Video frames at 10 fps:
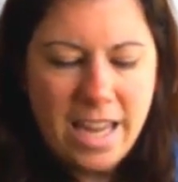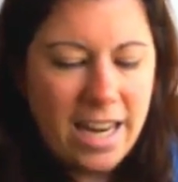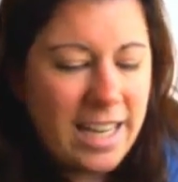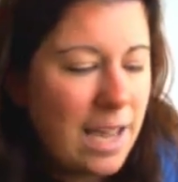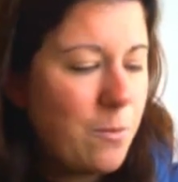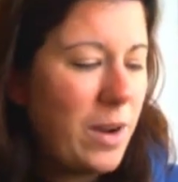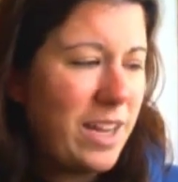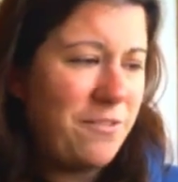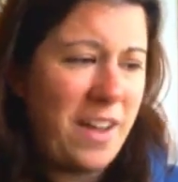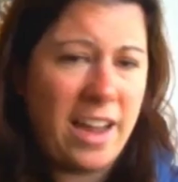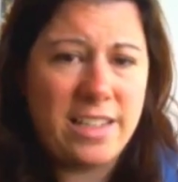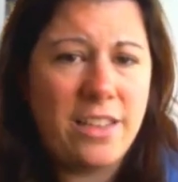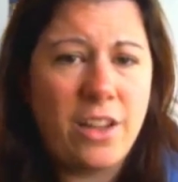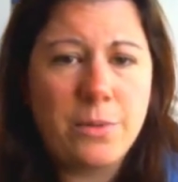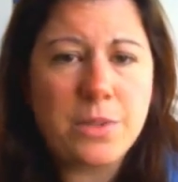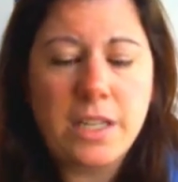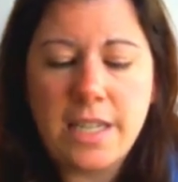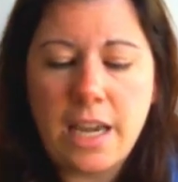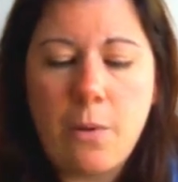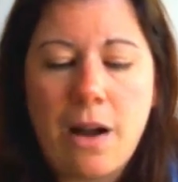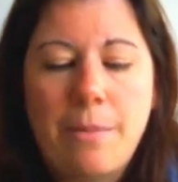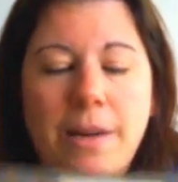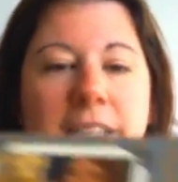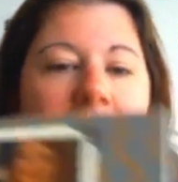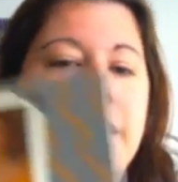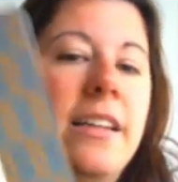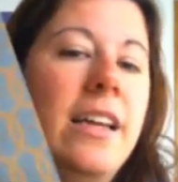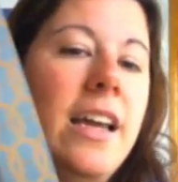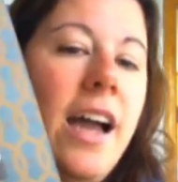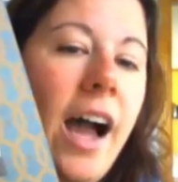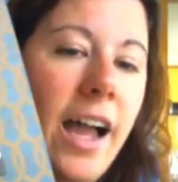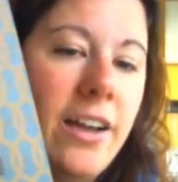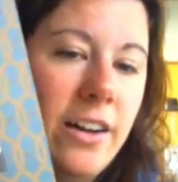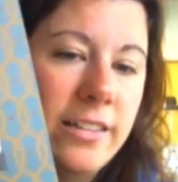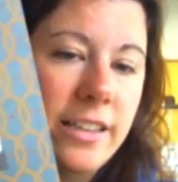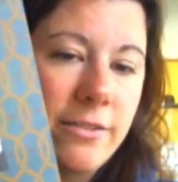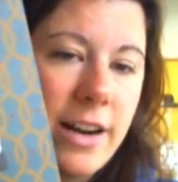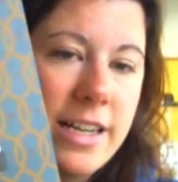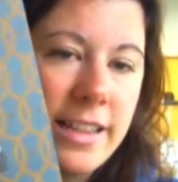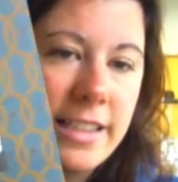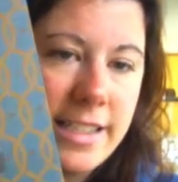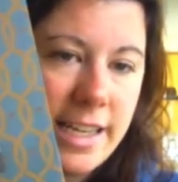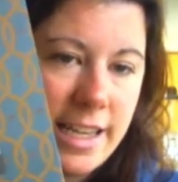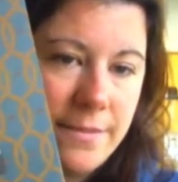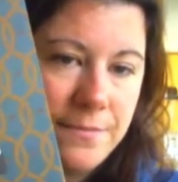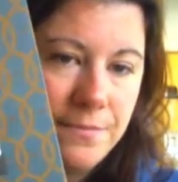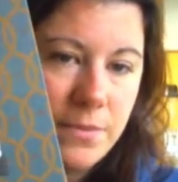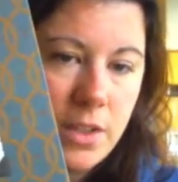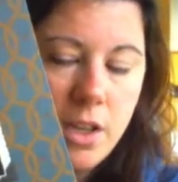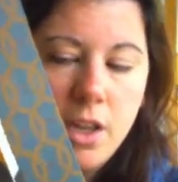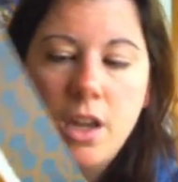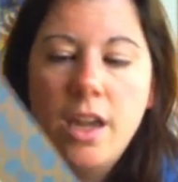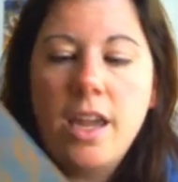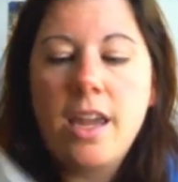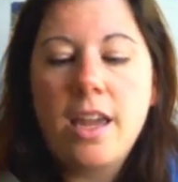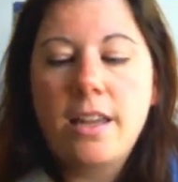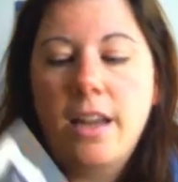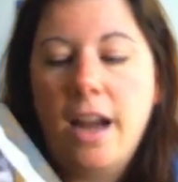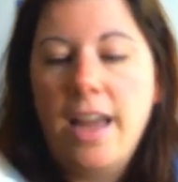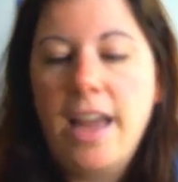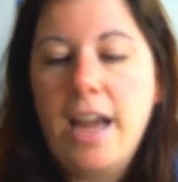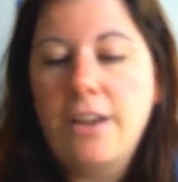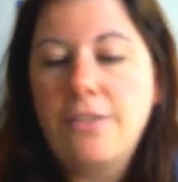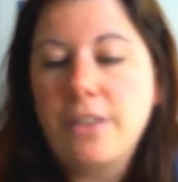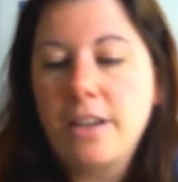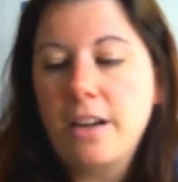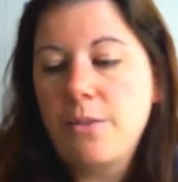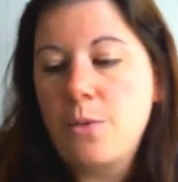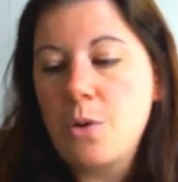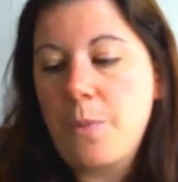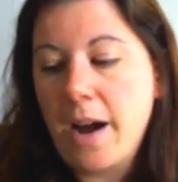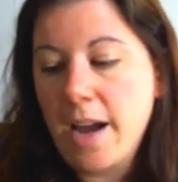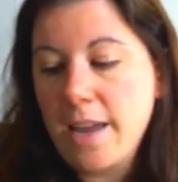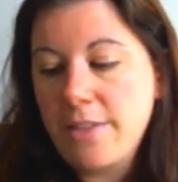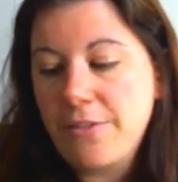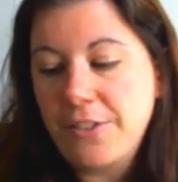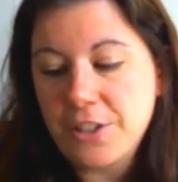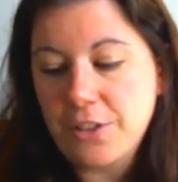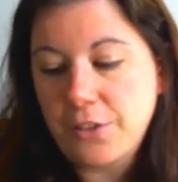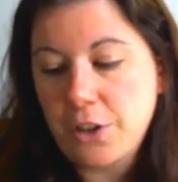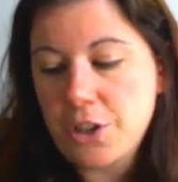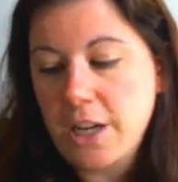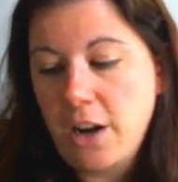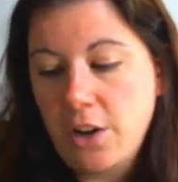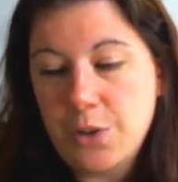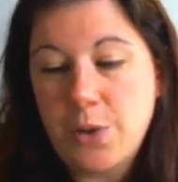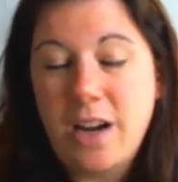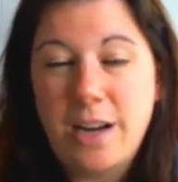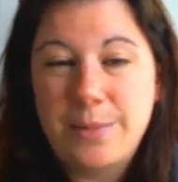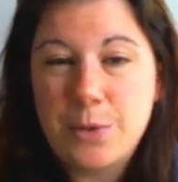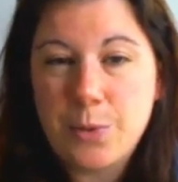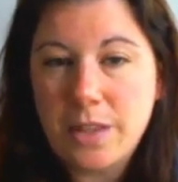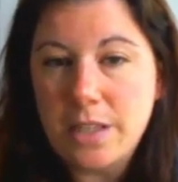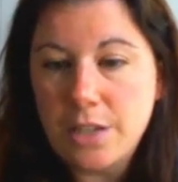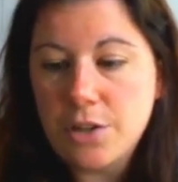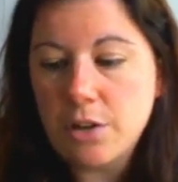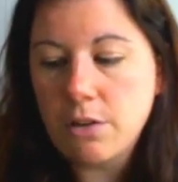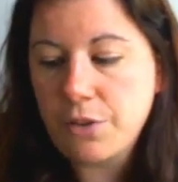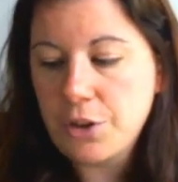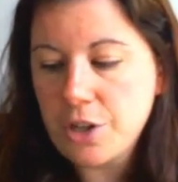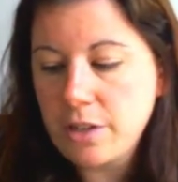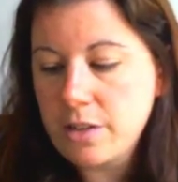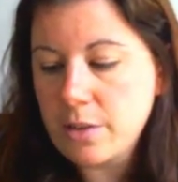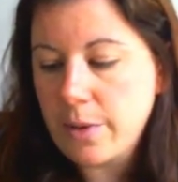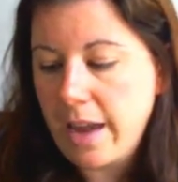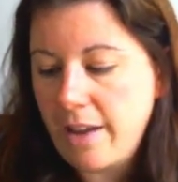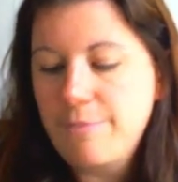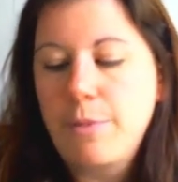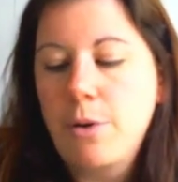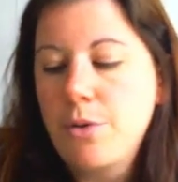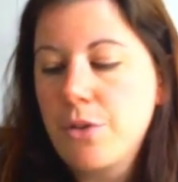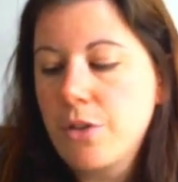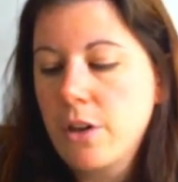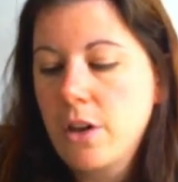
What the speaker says: And it came wicked fast. I thought it was going to take a while, but it didn't. I got Little Red in the City. And I have, when you buy the physical version, it also comes with the digital version. So I have both.